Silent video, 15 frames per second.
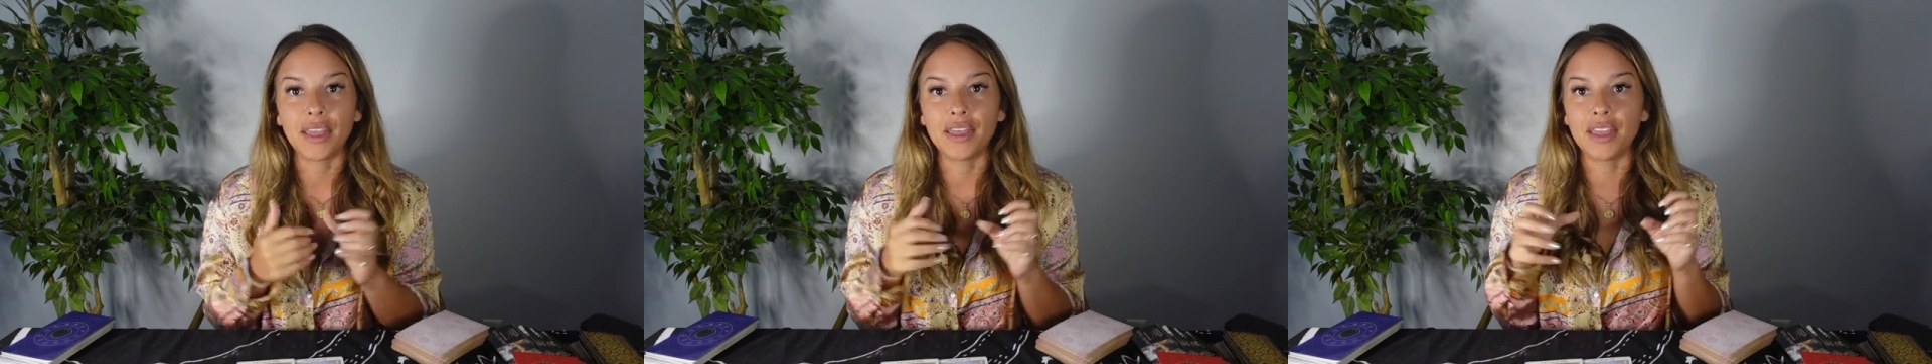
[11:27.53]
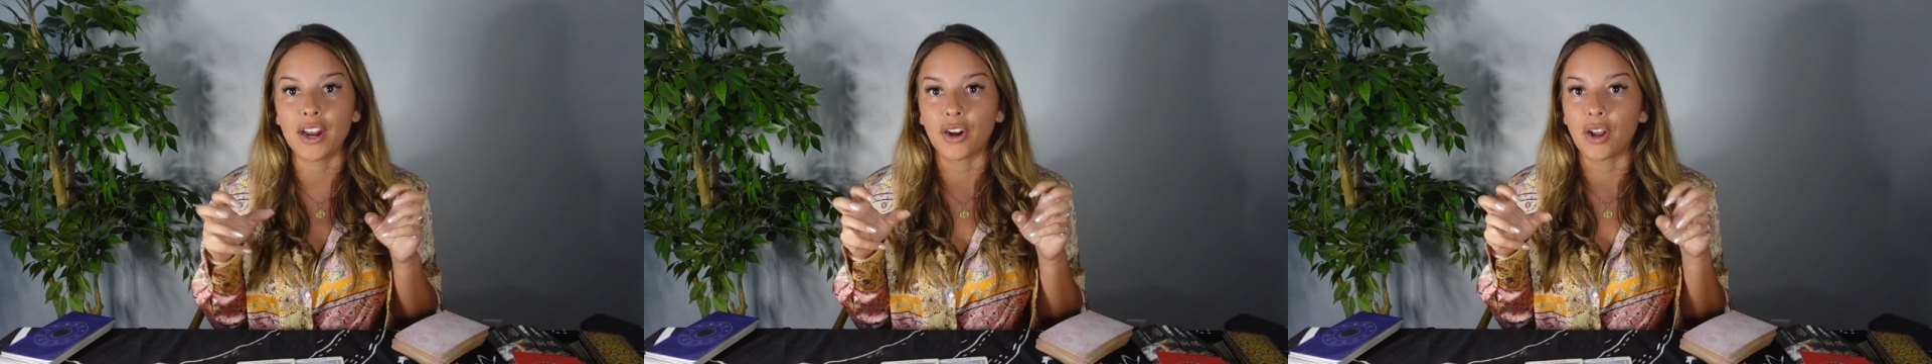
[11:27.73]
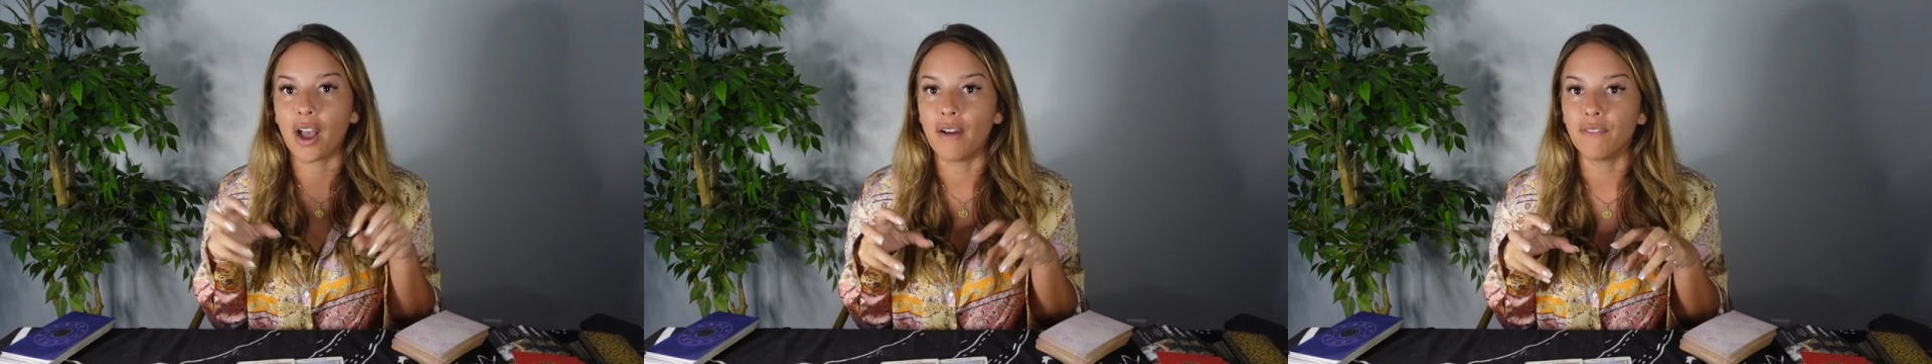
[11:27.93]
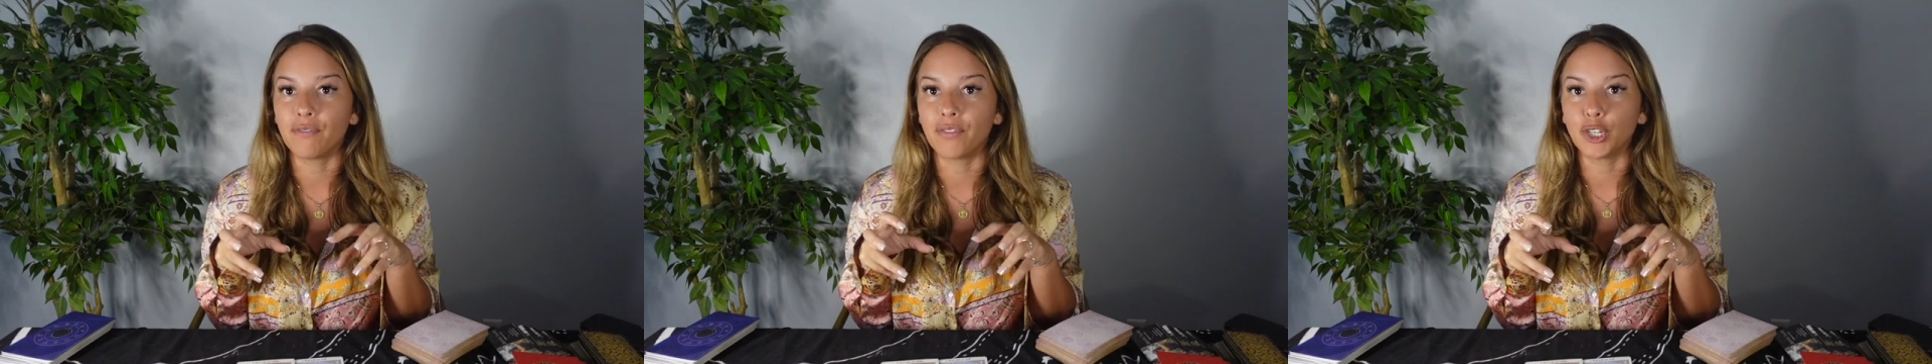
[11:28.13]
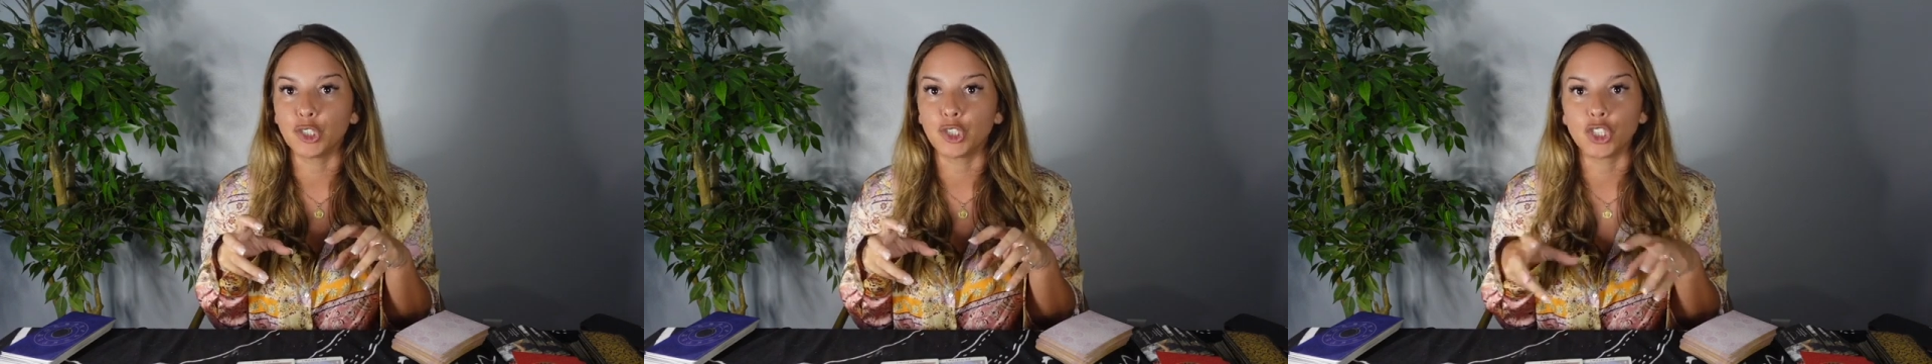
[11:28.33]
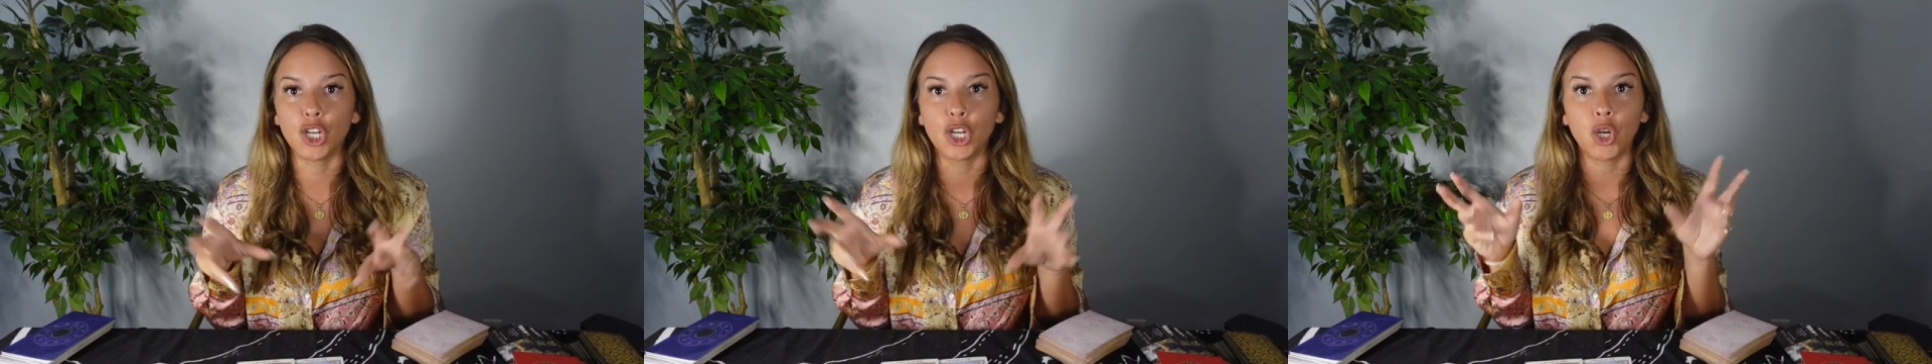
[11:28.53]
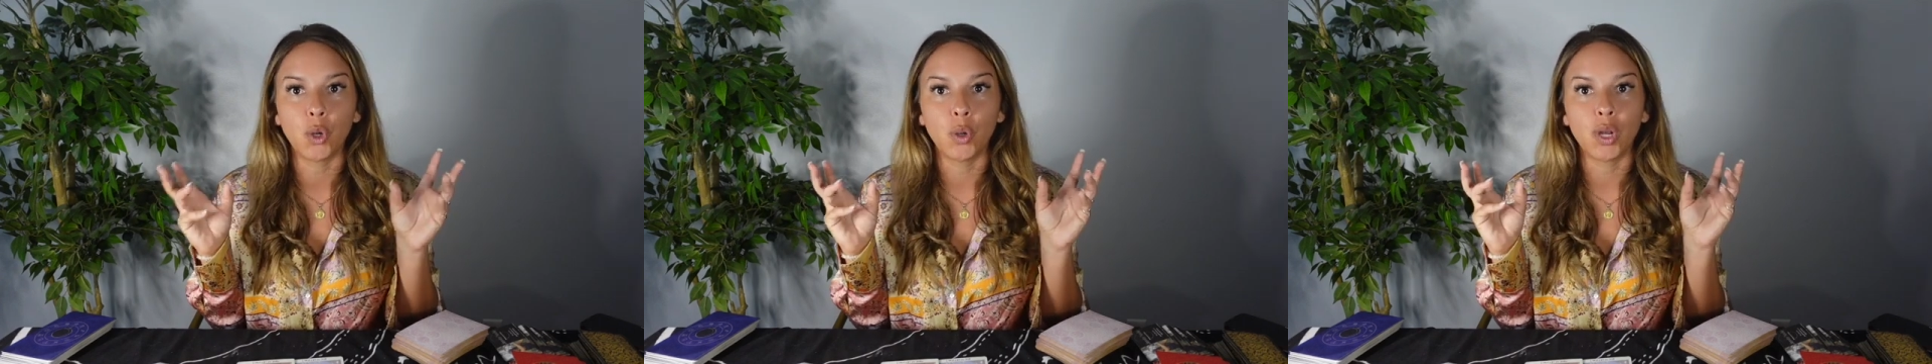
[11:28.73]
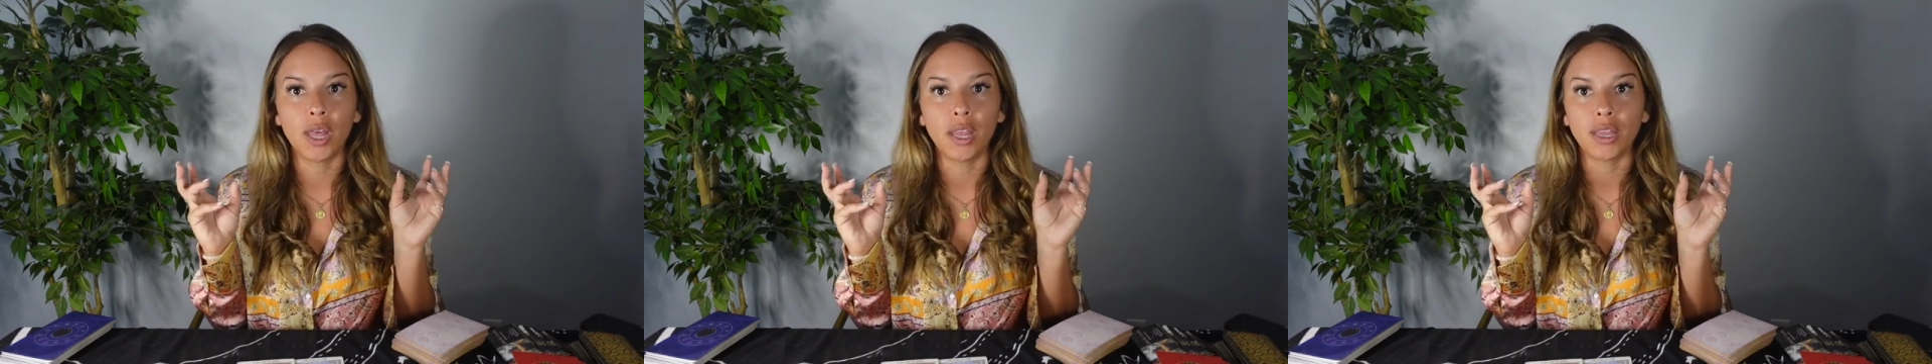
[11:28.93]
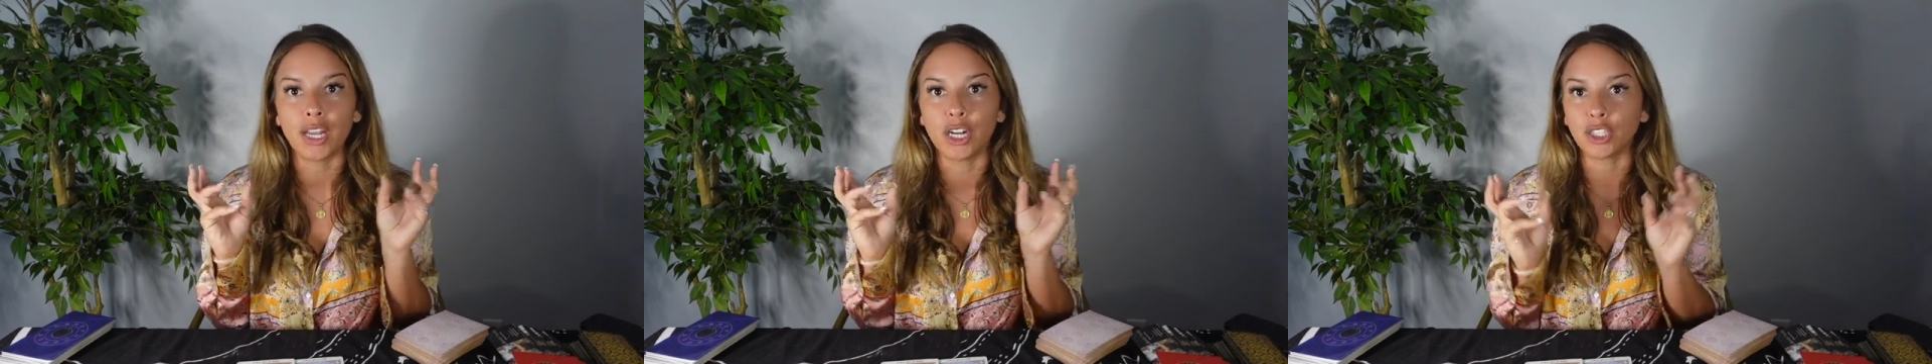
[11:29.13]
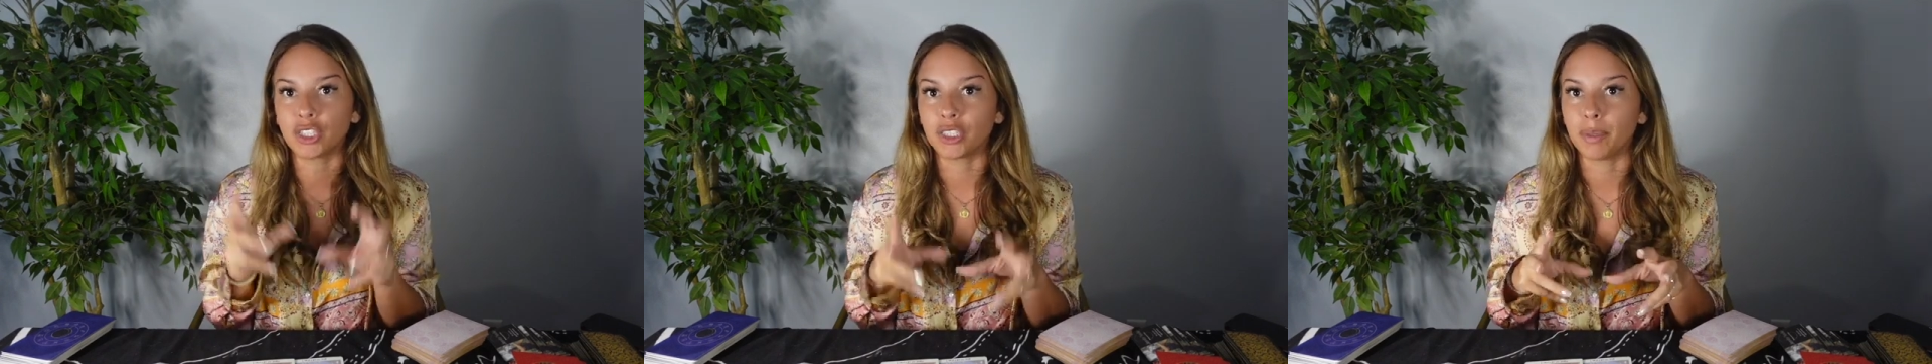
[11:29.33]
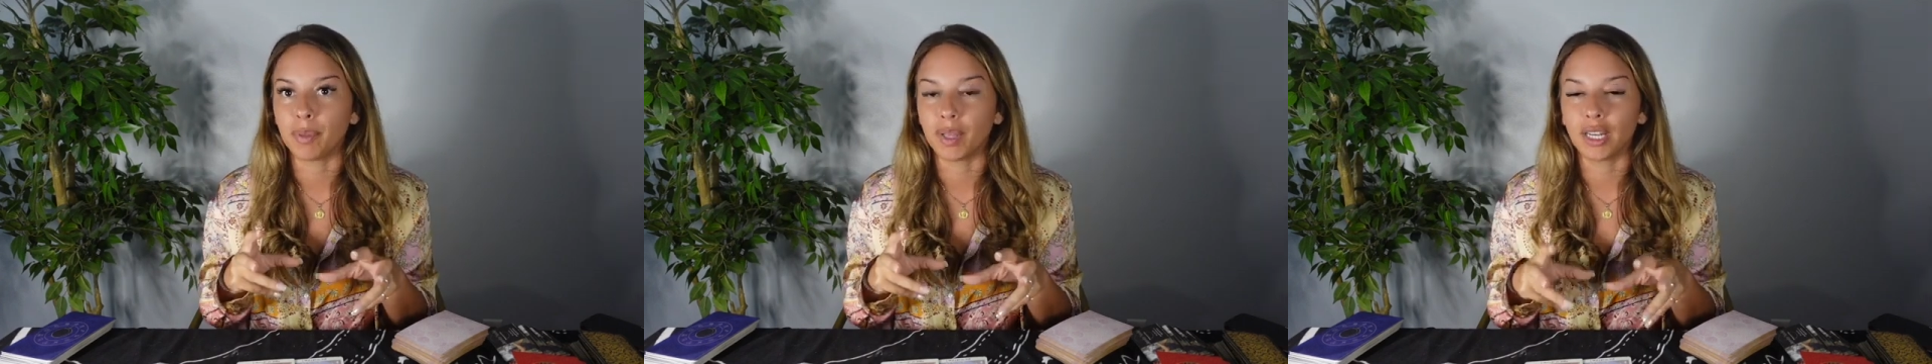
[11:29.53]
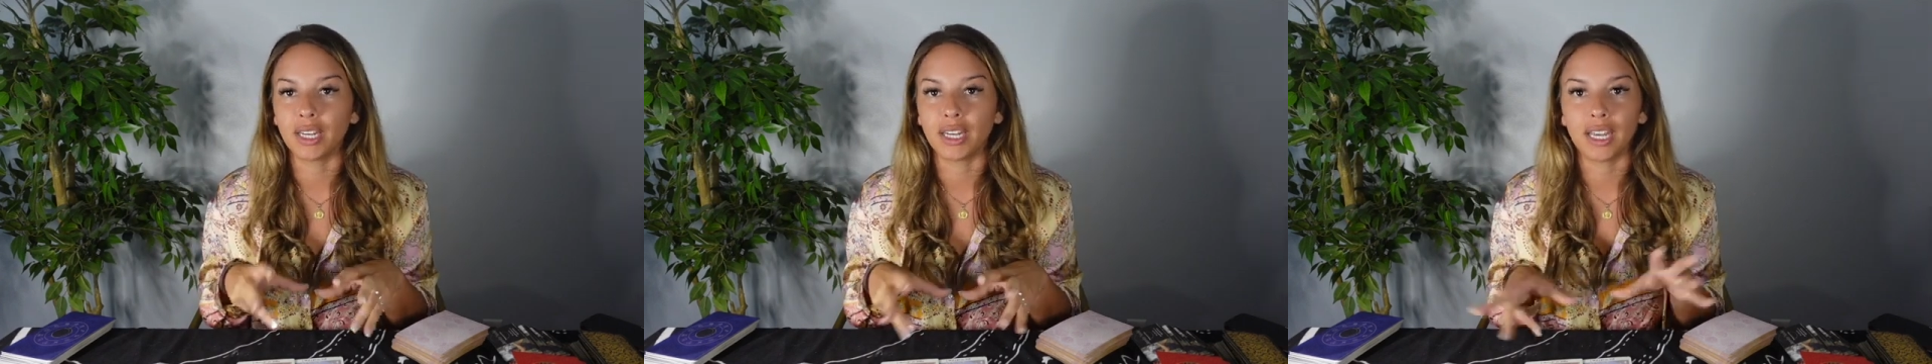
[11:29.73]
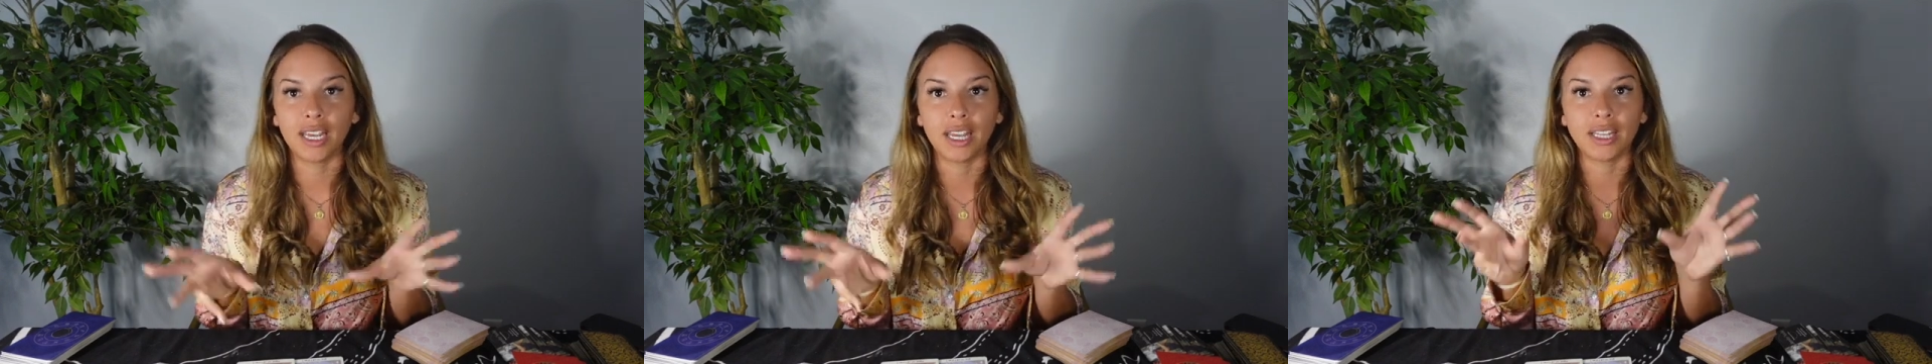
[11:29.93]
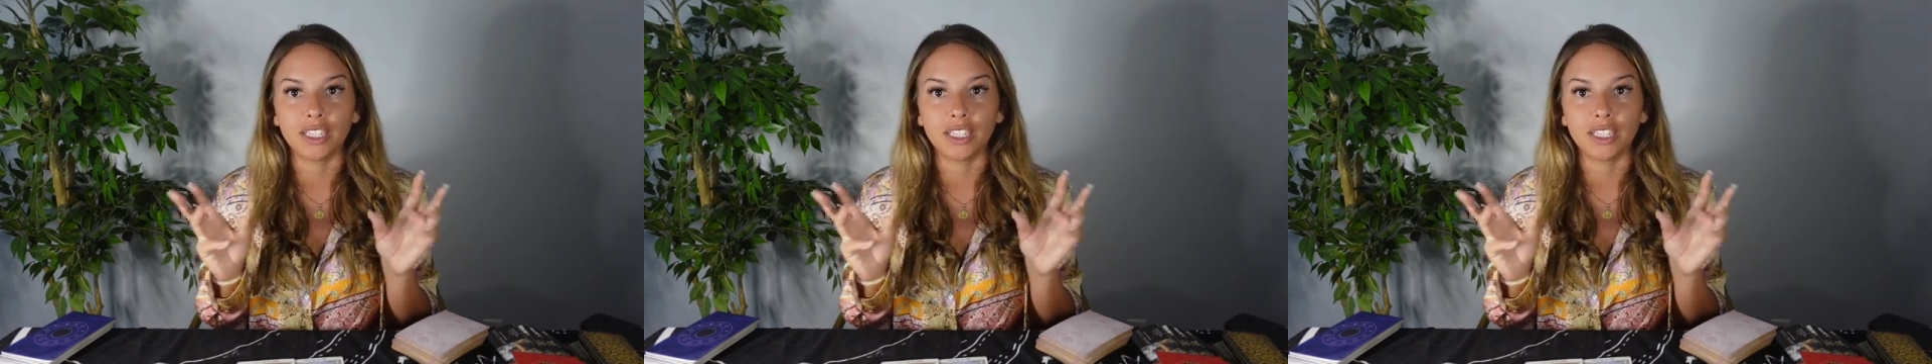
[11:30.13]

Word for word: their comfort zone, their stability.